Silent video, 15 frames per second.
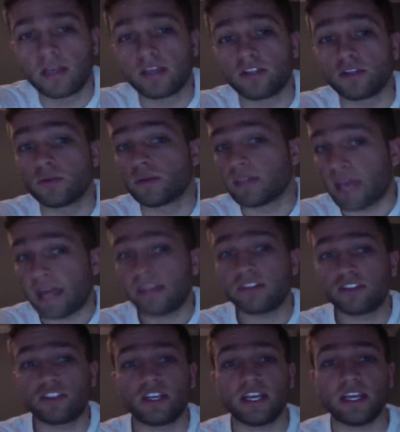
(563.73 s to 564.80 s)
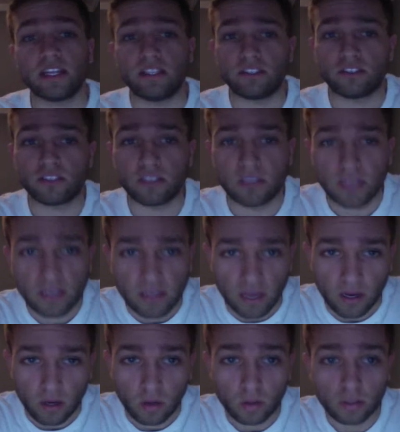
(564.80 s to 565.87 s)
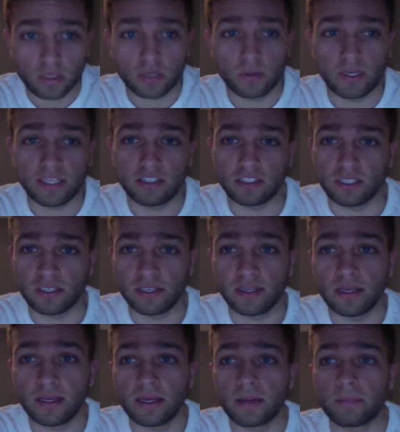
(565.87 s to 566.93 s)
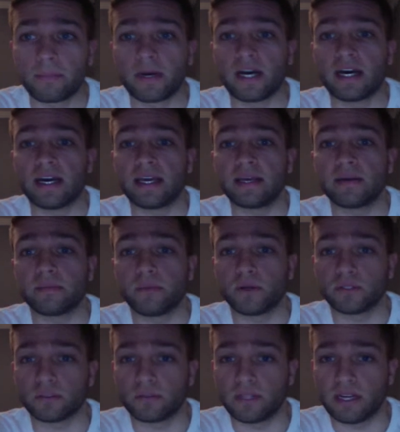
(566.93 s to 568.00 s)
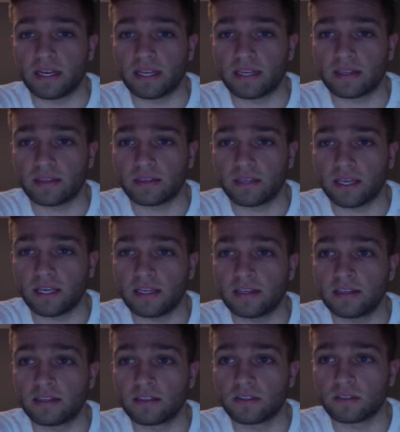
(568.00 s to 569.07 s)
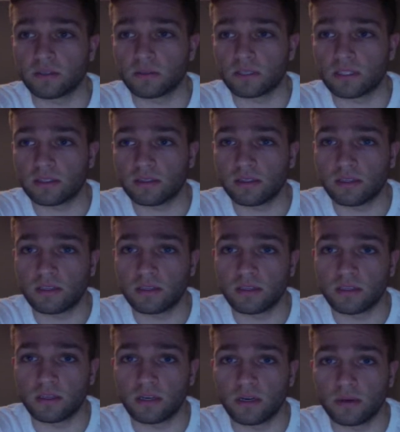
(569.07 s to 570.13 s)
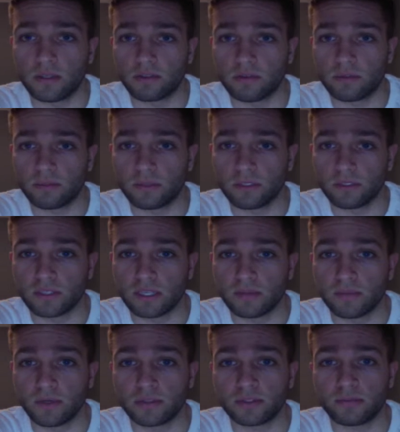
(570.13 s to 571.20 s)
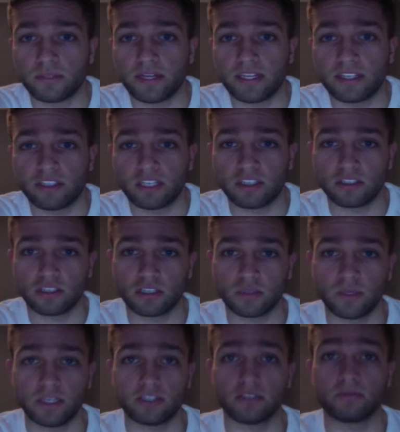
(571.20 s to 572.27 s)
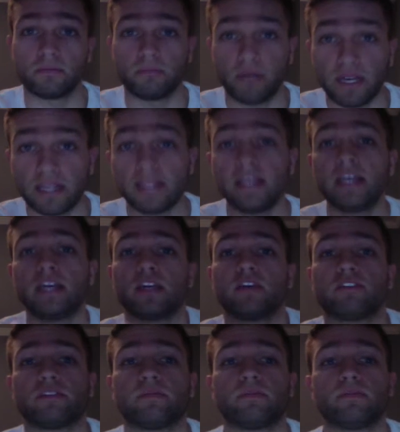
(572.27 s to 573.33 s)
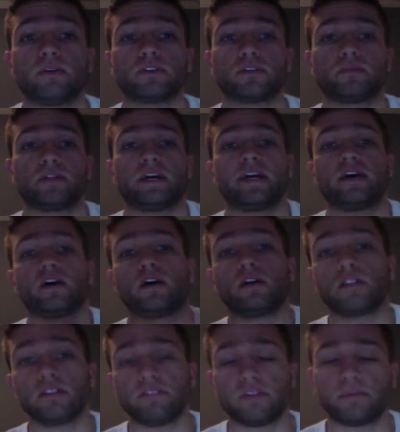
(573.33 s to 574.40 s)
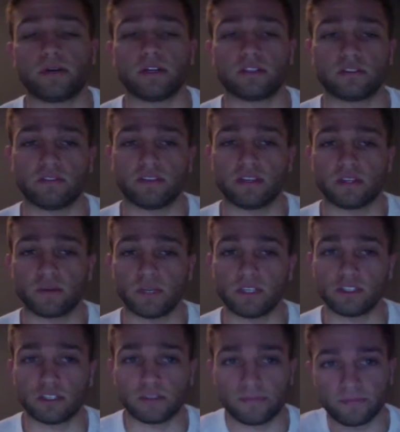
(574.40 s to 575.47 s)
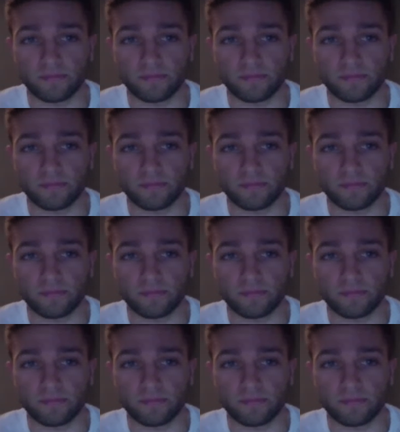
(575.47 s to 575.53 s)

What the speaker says: you can change a whole equation by multiplying, okay? So always remember, you can multiply to change an equation, but you have to multiply all of the parts of the equation.